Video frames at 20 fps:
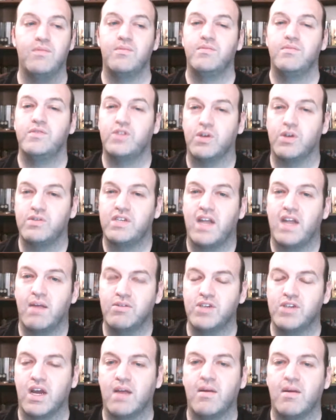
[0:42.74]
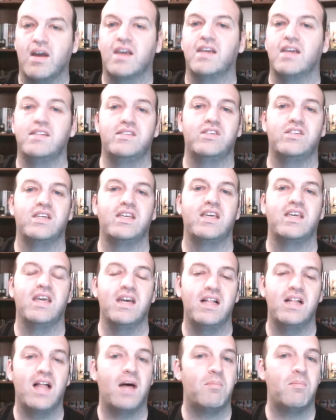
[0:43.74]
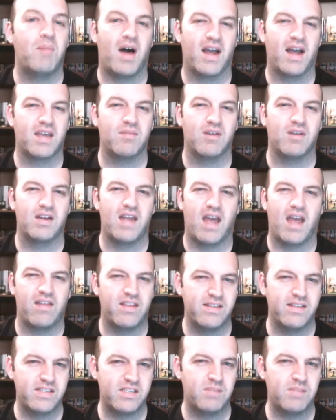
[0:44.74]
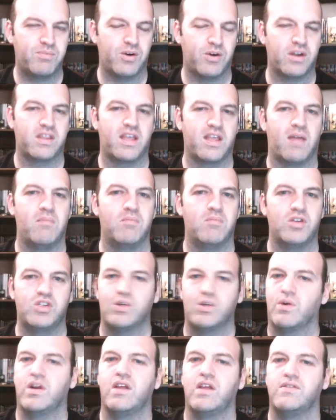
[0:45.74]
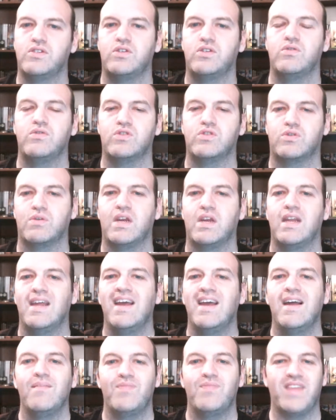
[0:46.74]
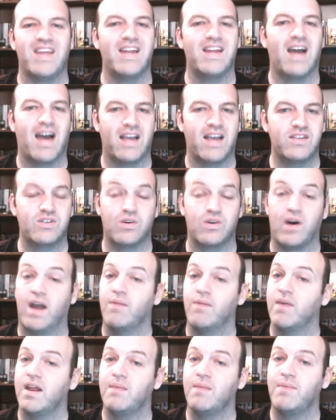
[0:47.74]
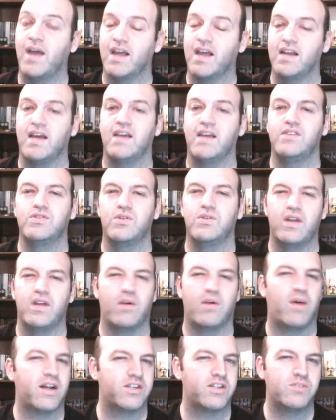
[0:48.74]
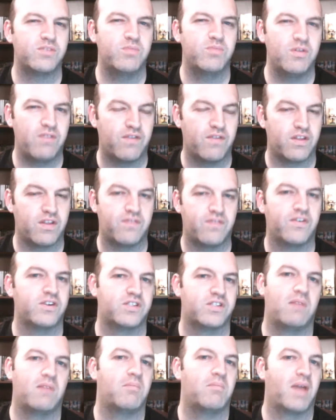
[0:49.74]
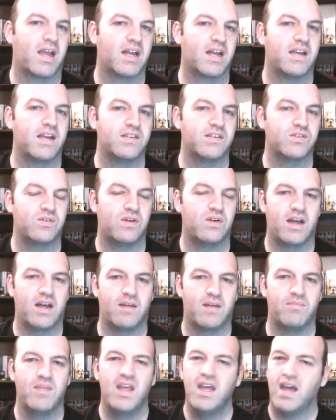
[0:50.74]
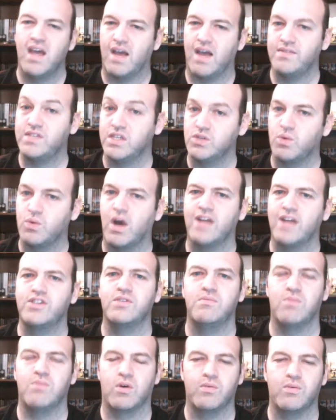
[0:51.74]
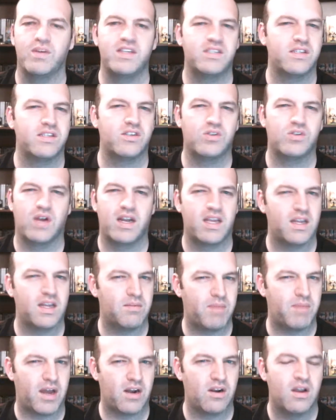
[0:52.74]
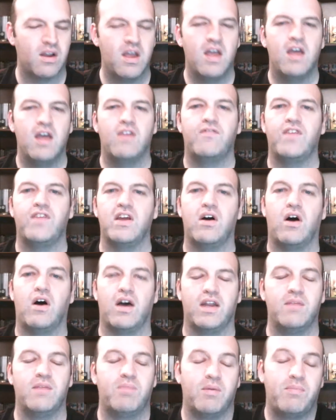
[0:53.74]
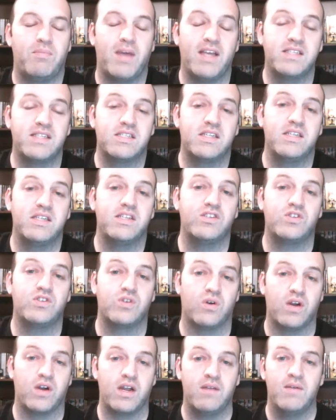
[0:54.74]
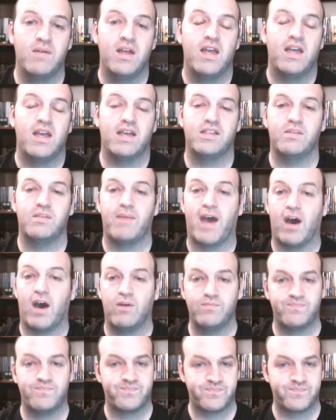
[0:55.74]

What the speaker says: So today we're talking about To Kill a Mockingbird. Now, this is a book that majority of students read in high school. I read it back in high school, and I watched this movie for the first time back in high school. I've since watched it more recently, trying to get a better feel on it. But basically, the story is about